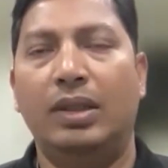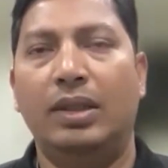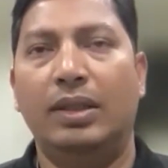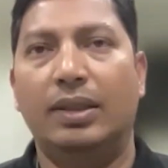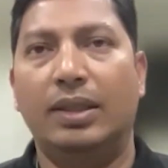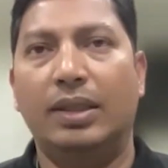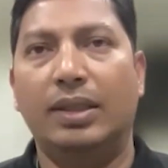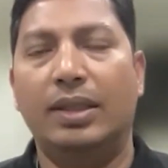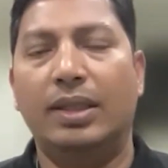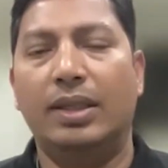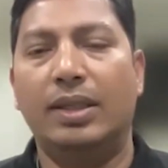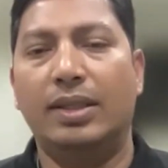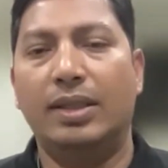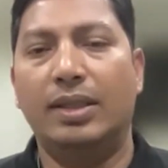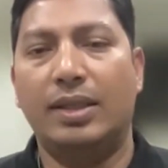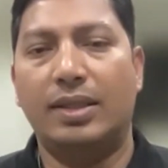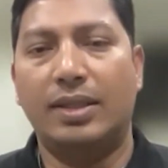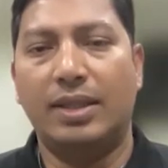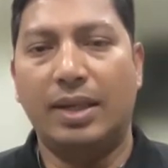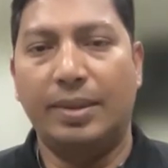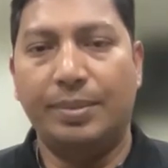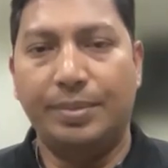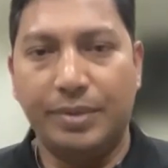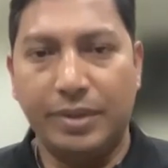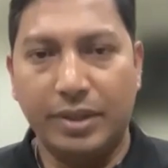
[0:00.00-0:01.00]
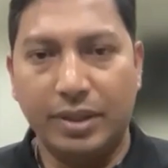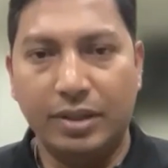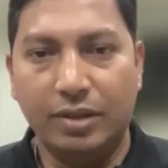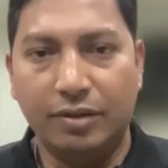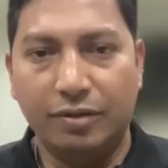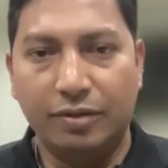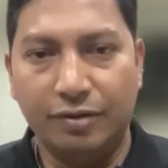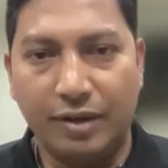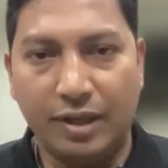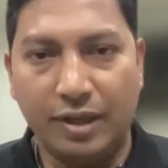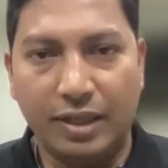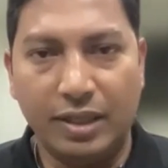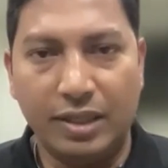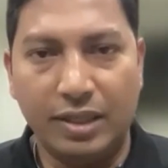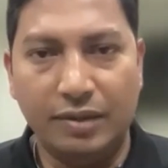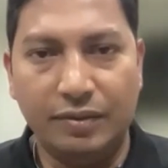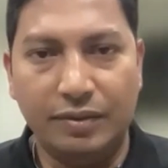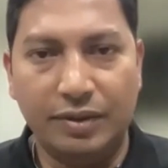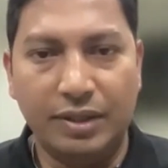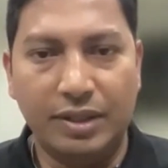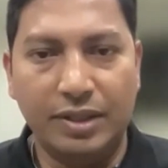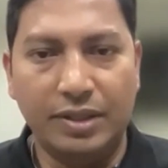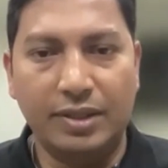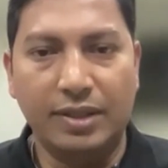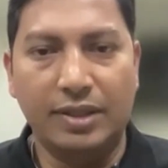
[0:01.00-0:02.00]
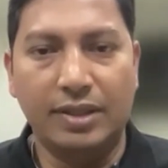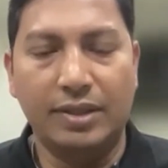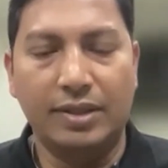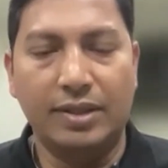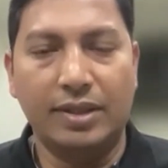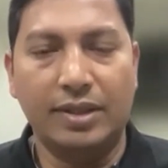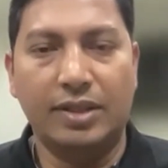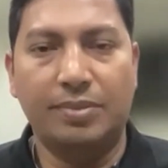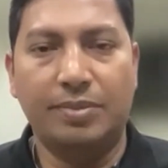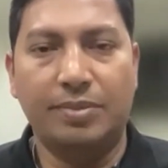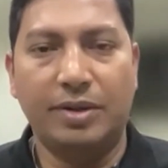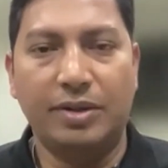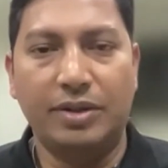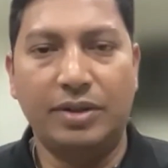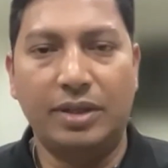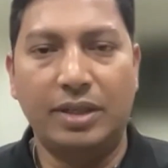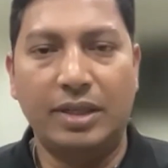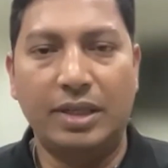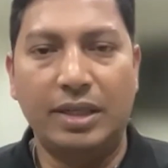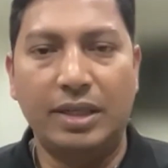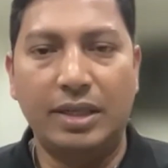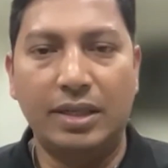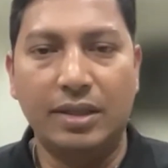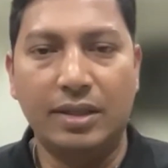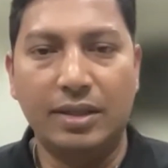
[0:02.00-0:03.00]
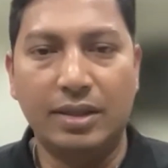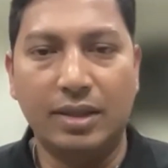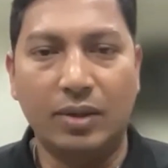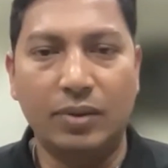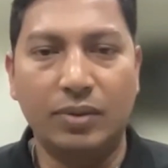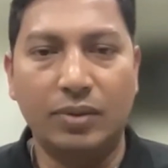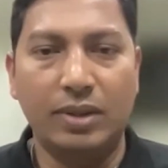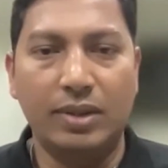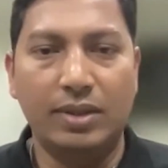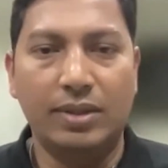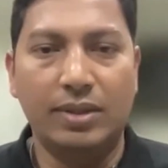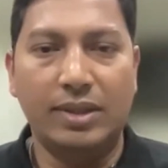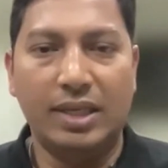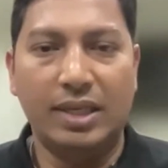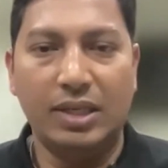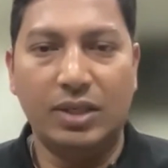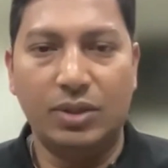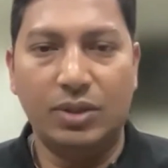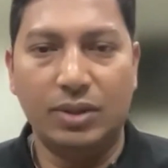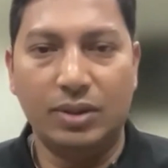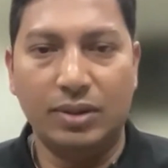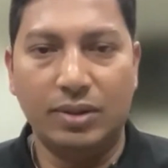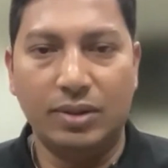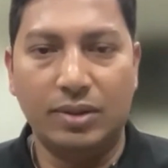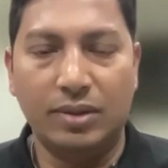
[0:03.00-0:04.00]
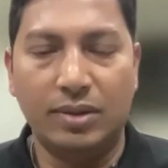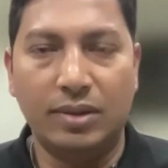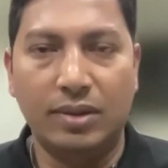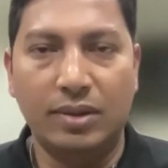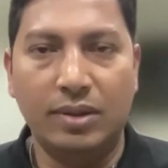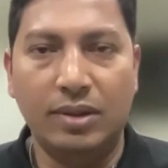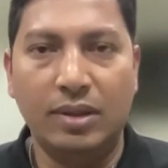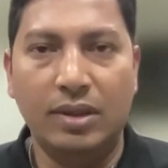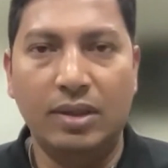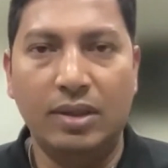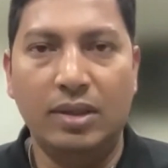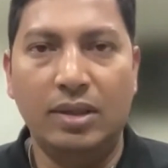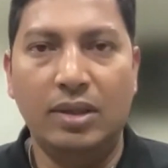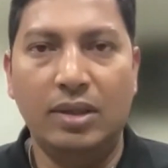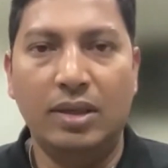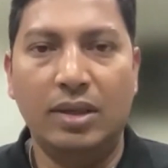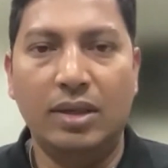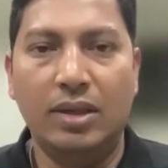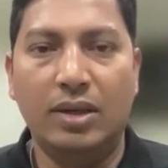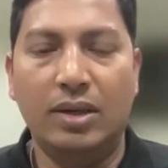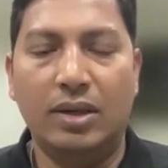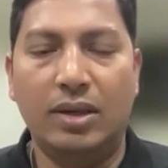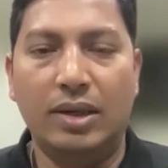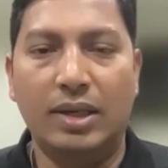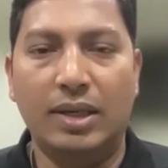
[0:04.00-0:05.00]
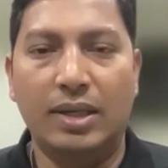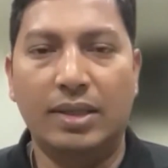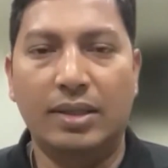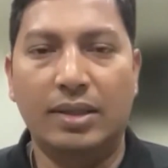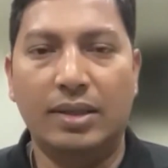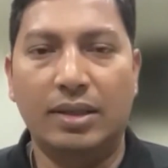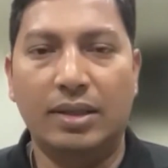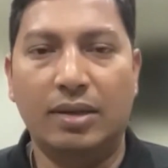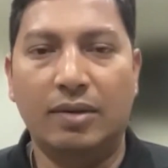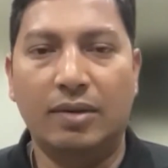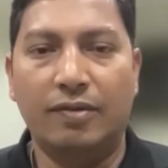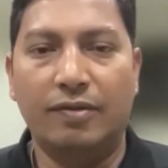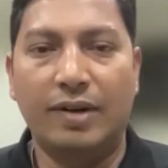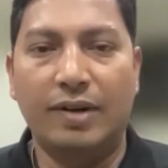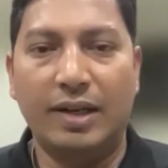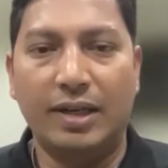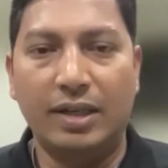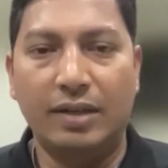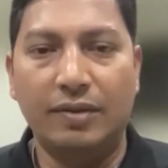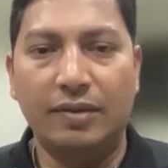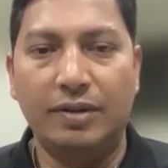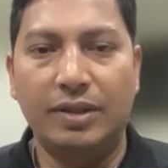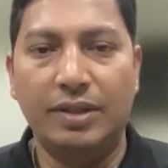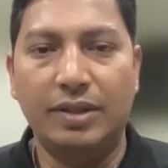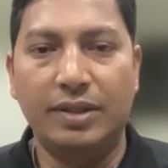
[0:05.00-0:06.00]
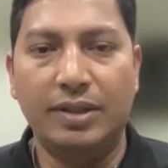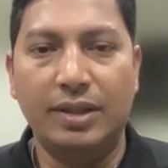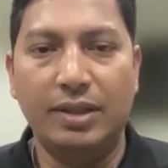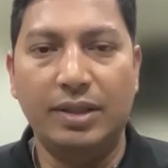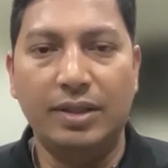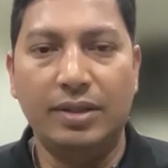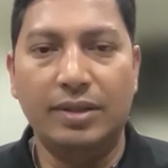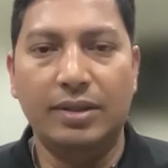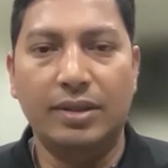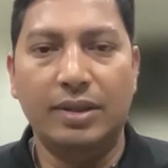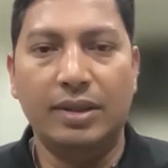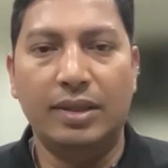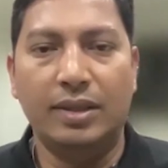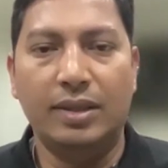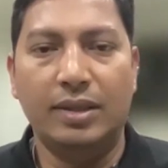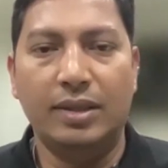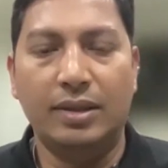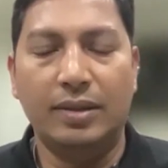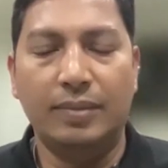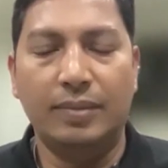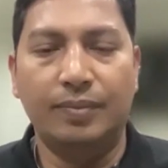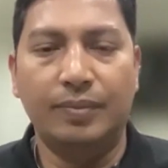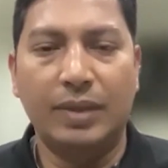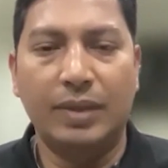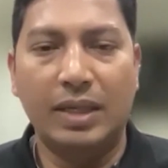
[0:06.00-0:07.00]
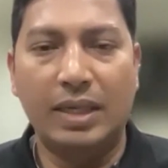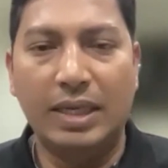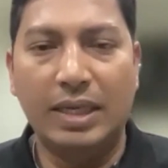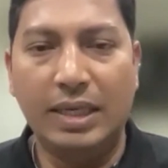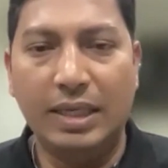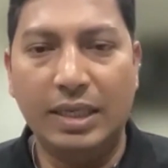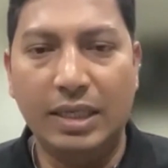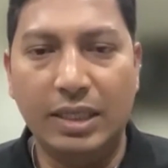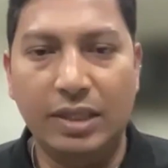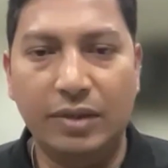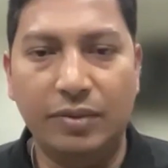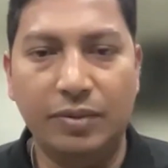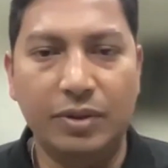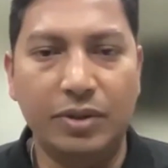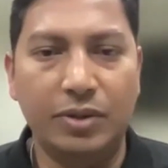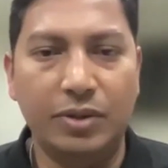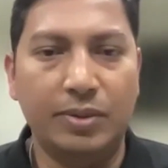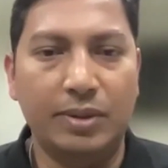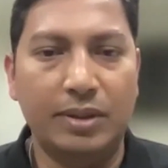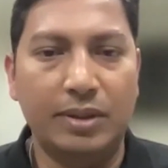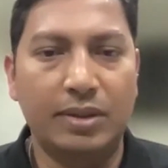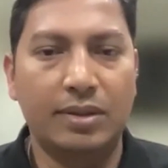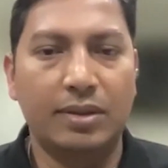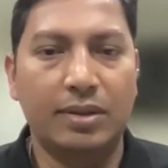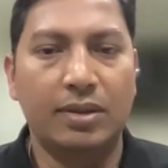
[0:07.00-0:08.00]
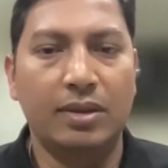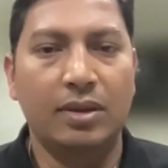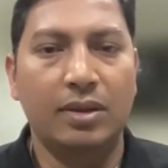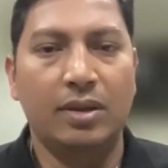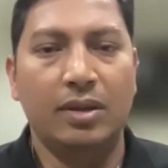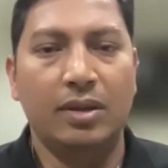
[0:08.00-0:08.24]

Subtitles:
there is a subset of fatty liver disease, especially in Southeast Asians, called as fatty liver disease in lean individuals.